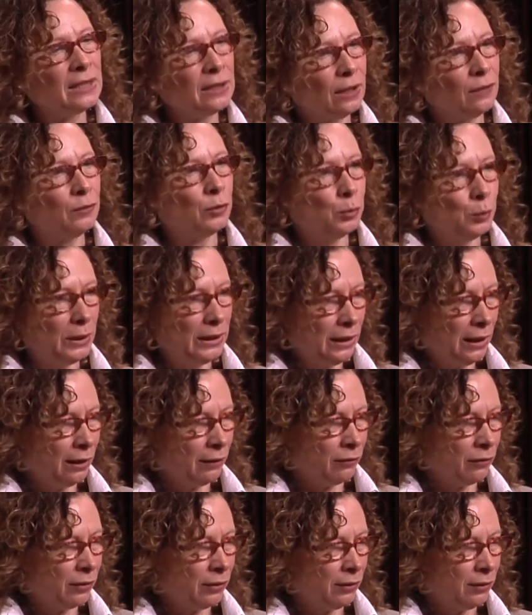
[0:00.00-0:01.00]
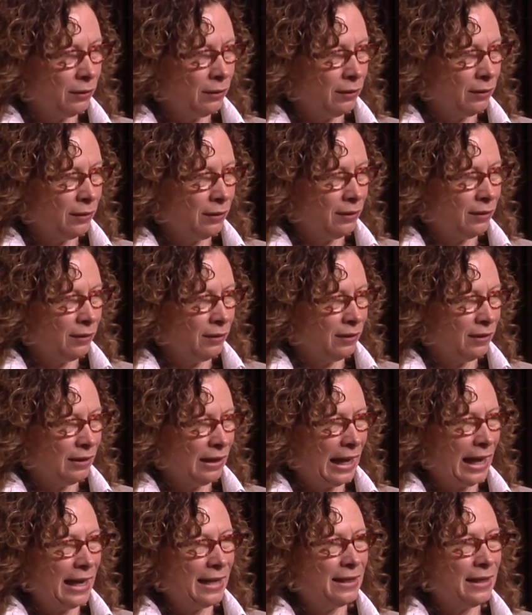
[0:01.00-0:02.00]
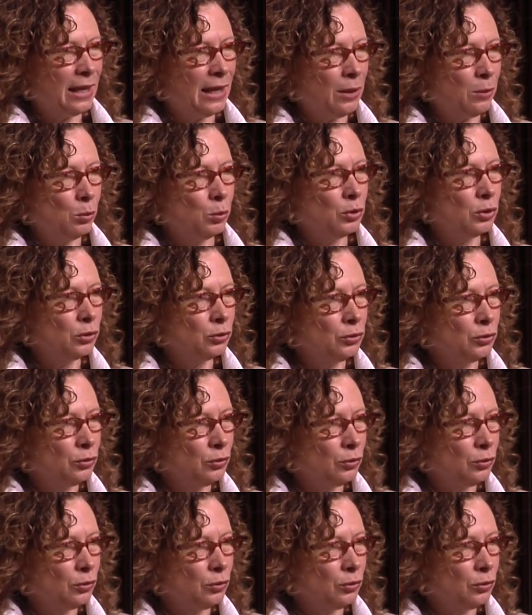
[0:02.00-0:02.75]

love what we love, and they will